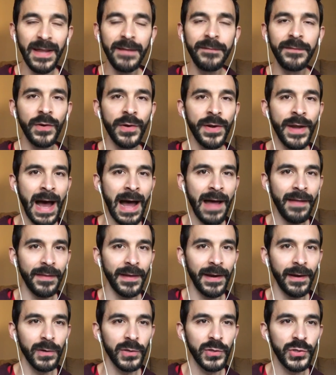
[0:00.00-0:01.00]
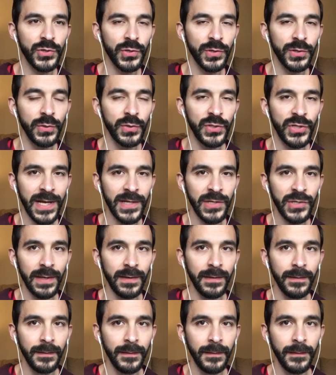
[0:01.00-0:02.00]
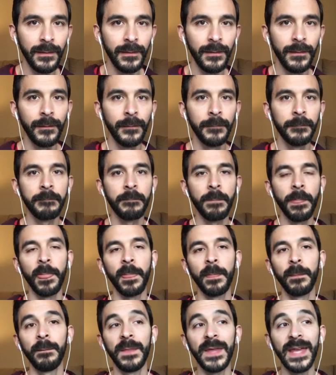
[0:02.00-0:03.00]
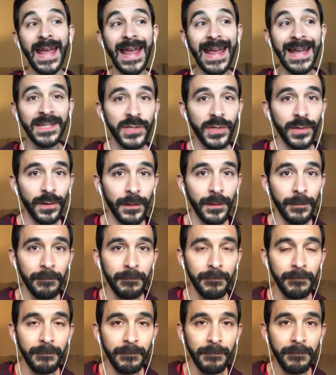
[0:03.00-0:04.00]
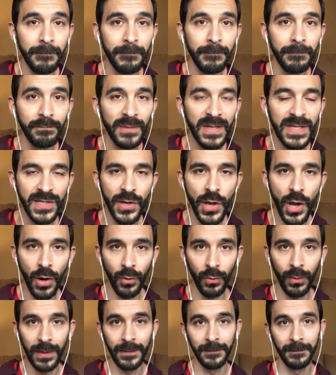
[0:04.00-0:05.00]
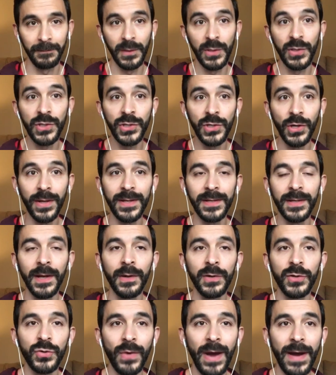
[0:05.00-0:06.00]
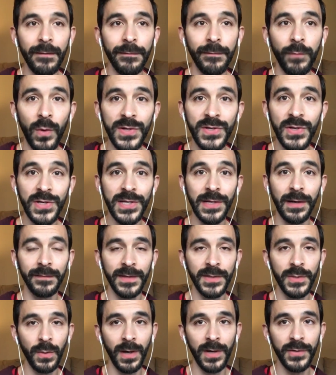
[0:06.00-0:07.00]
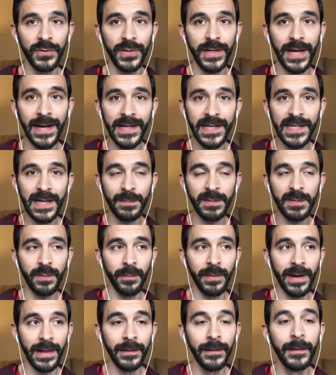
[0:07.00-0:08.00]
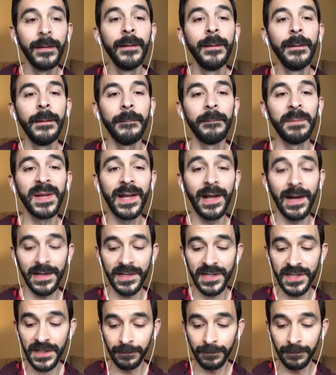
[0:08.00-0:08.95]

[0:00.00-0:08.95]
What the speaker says: if you're not there, should you change it? The answer is no. You shouldn't try to force yourself into 180 steps per minute, because